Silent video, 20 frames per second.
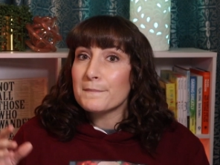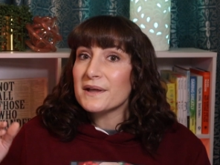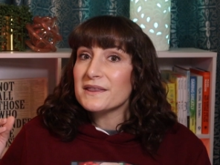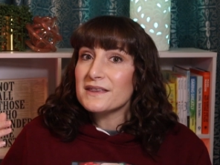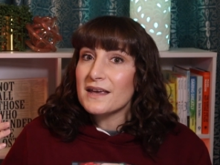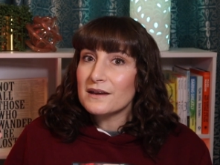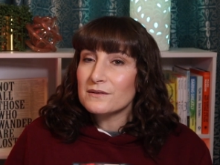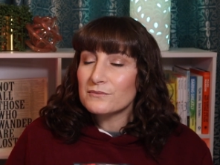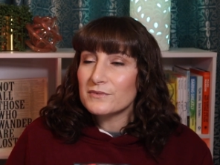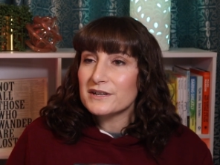But
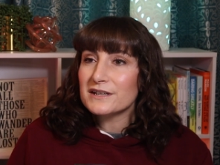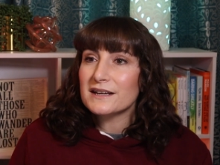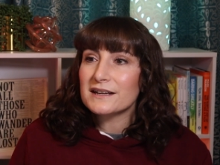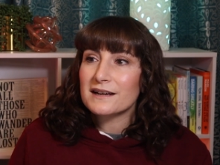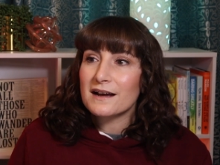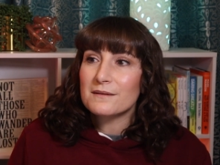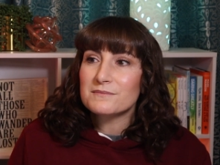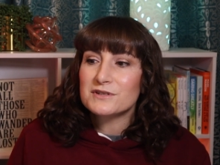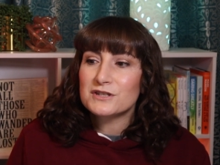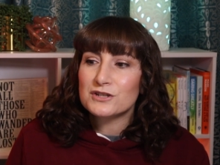then when it
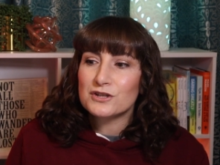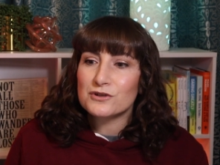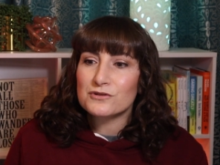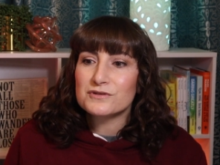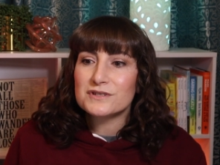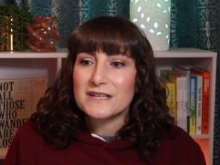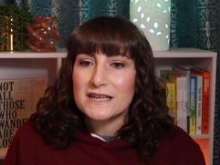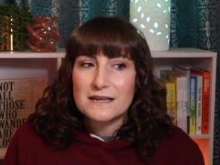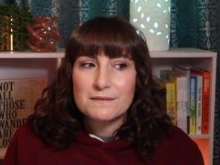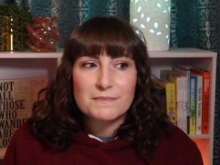comes to your
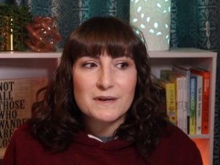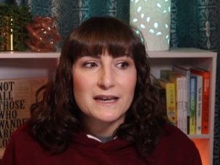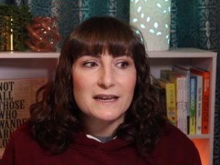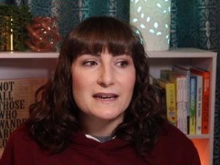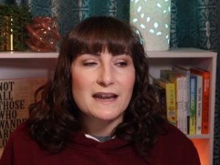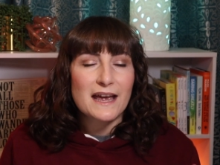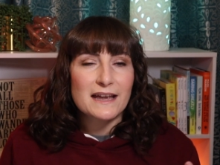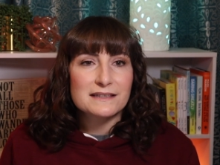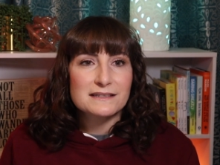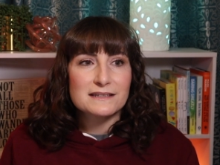
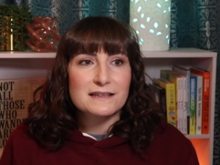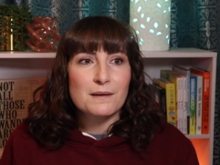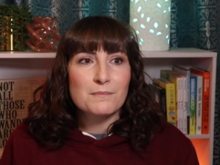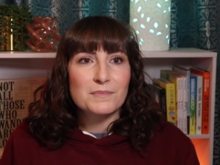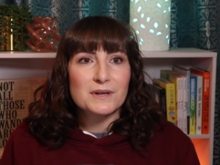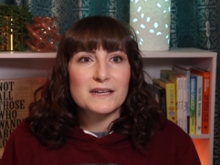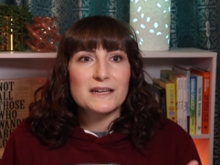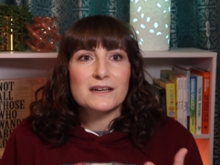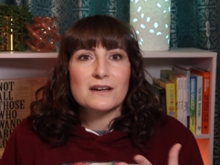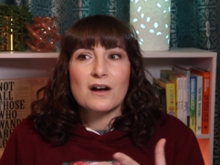demon and
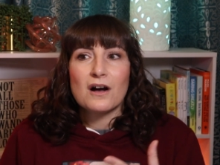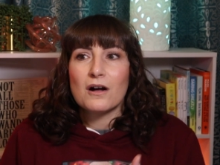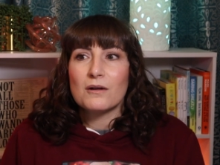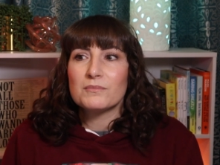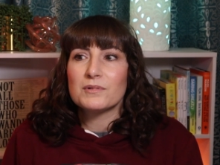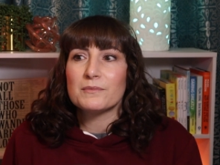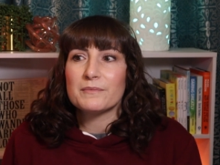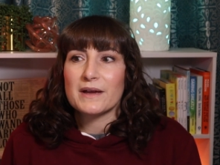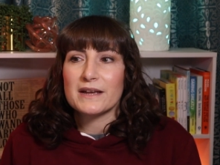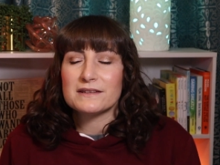somebody
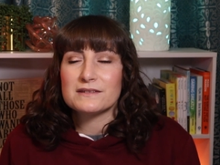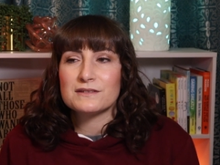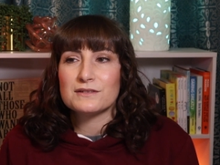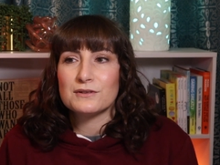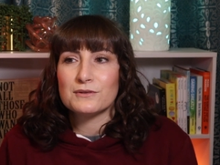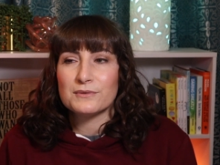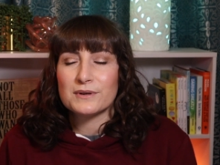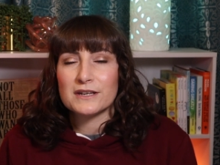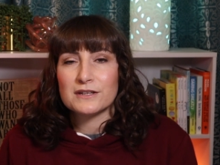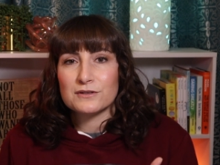compliments
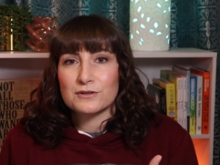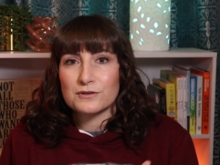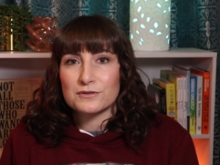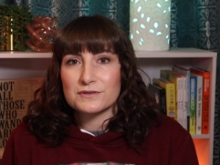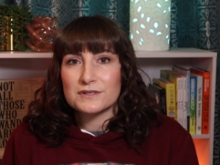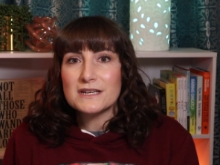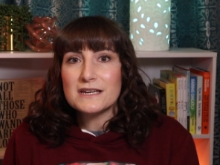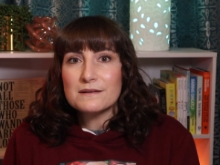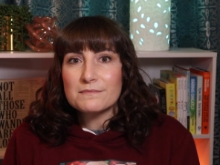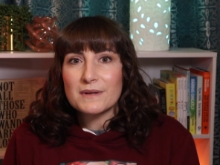you in your
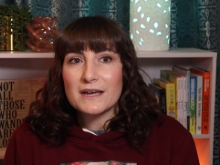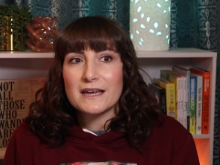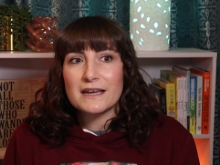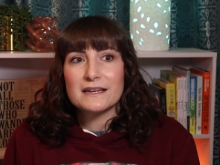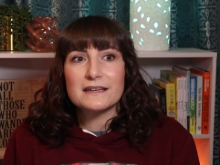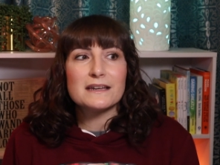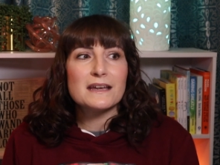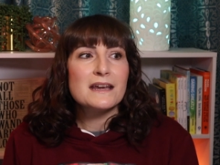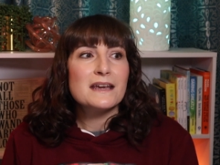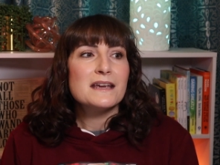
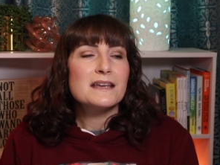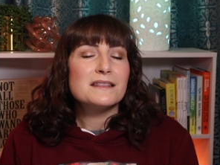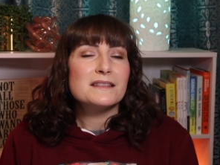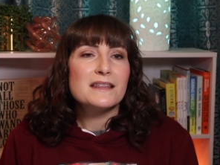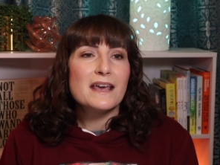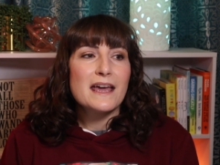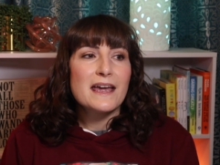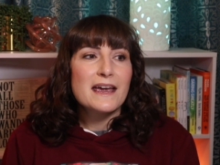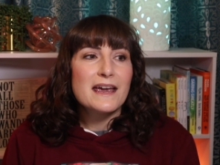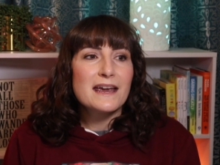demon,
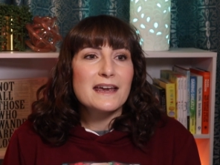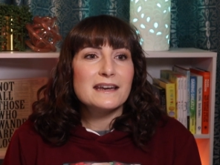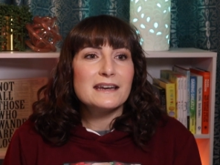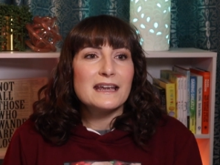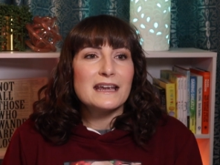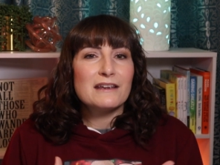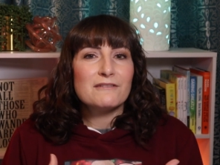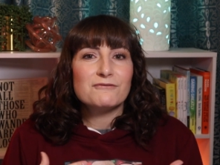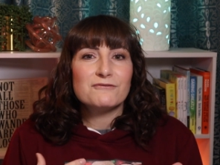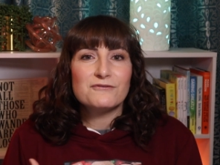
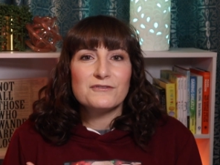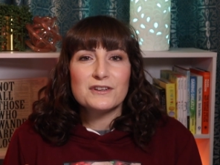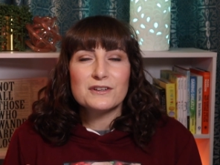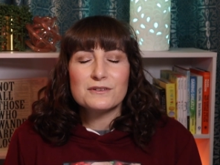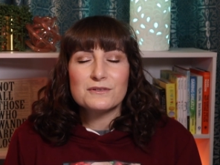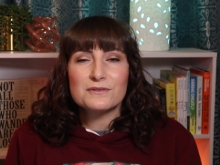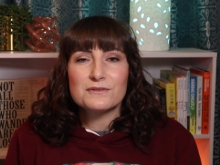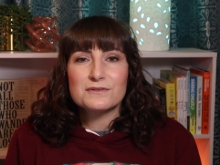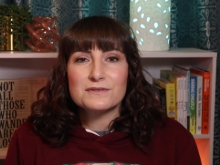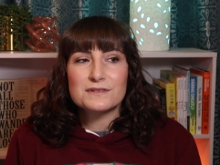then it
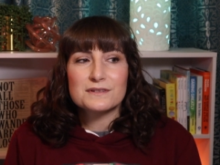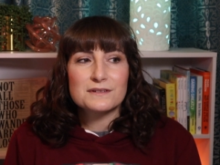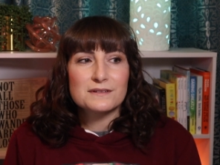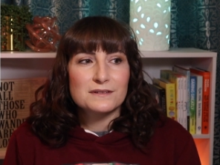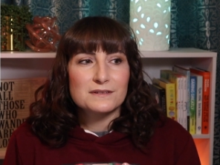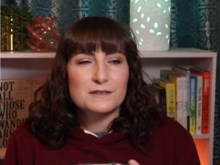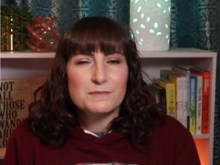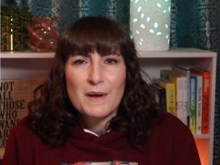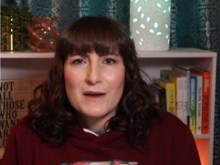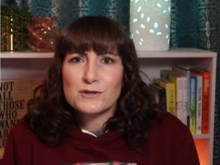feels
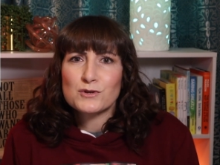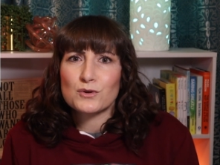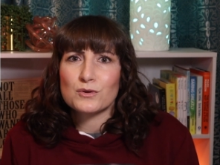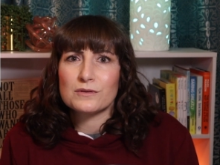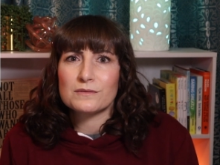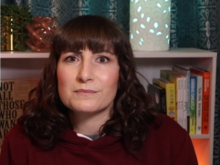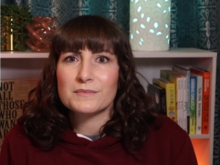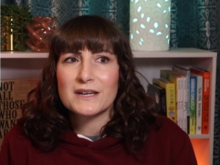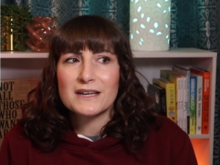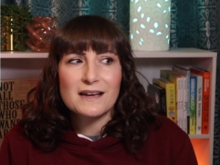
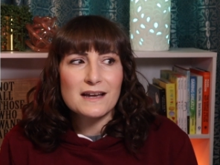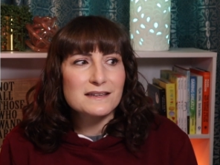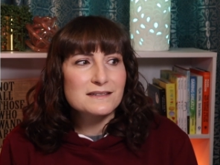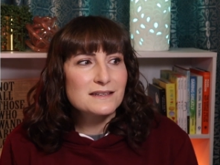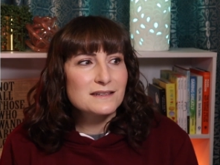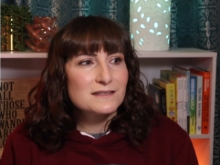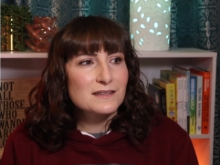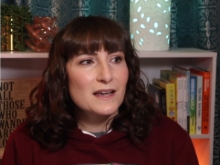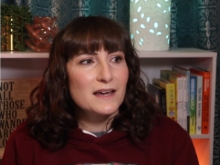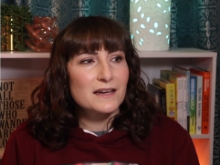special because
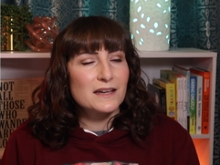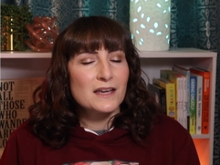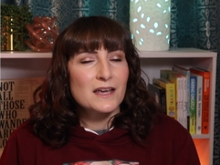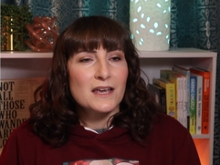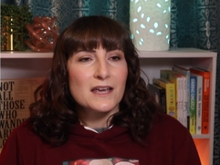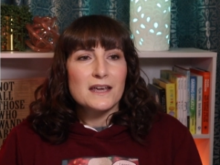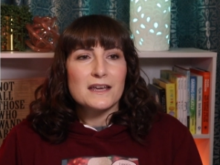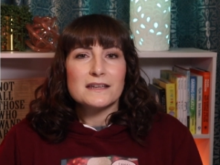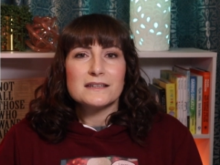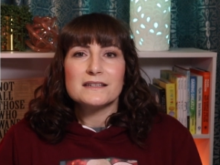it's like,
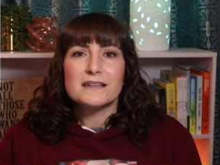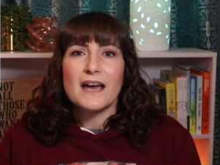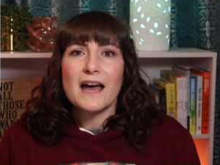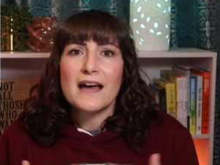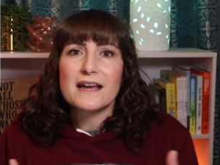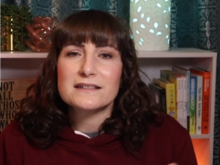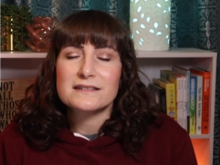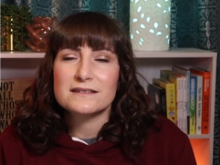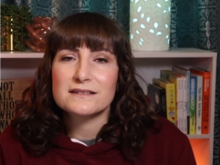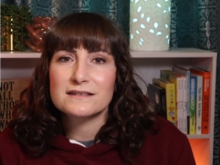
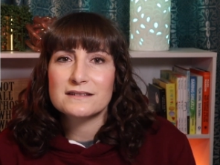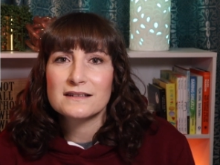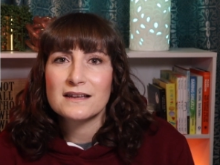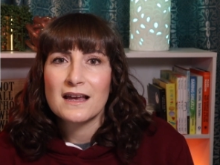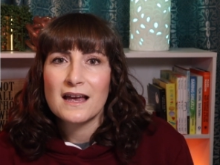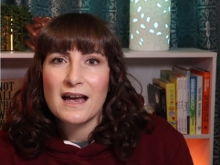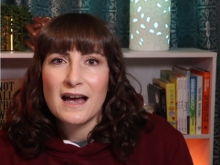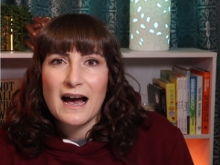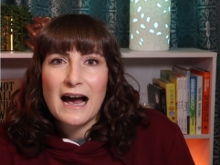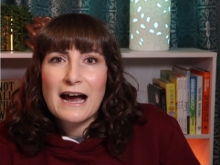yes,
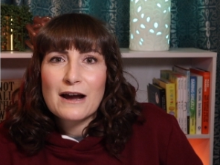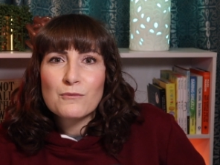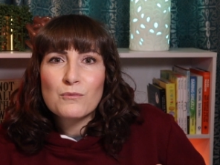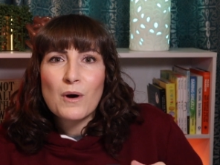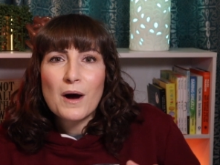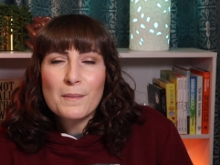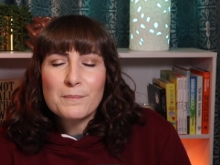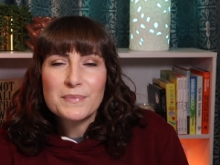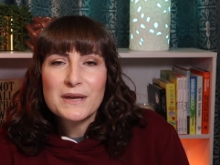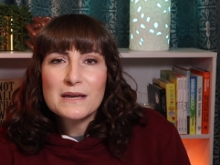I
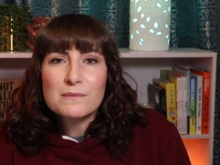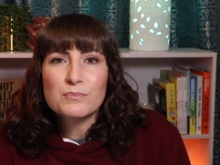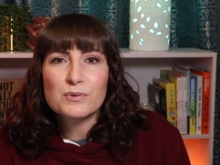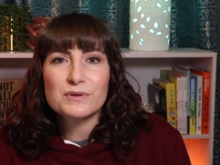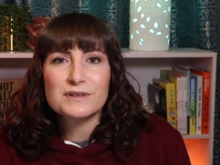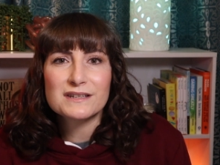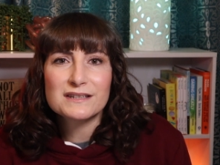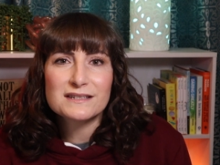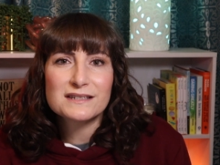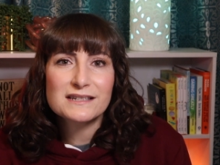want
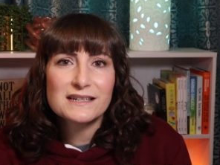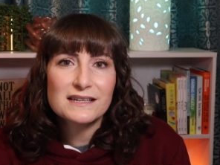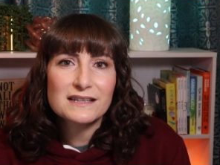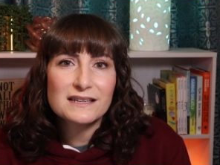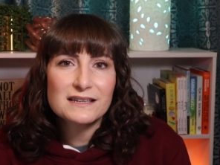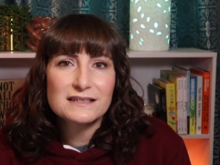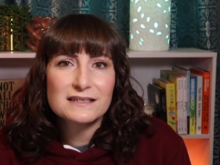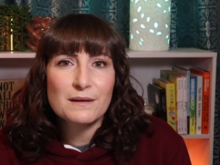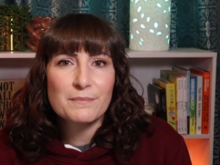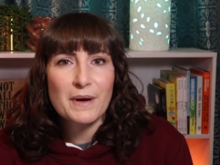people to see
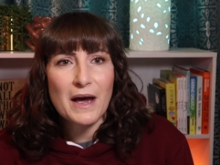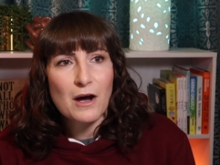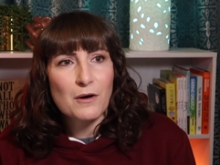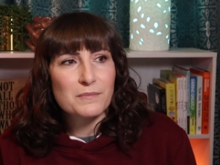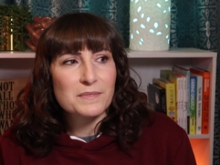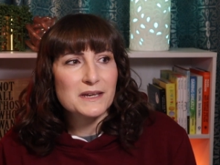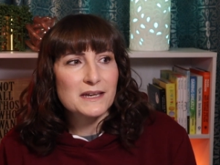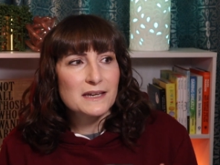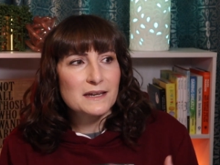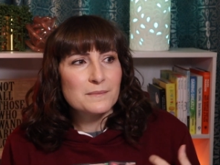this
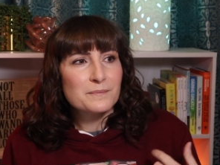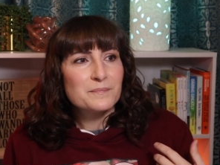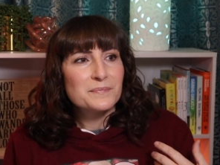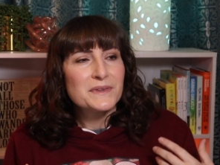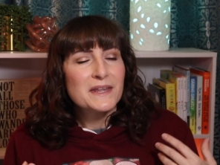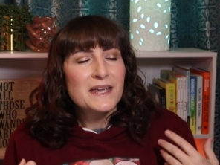about me,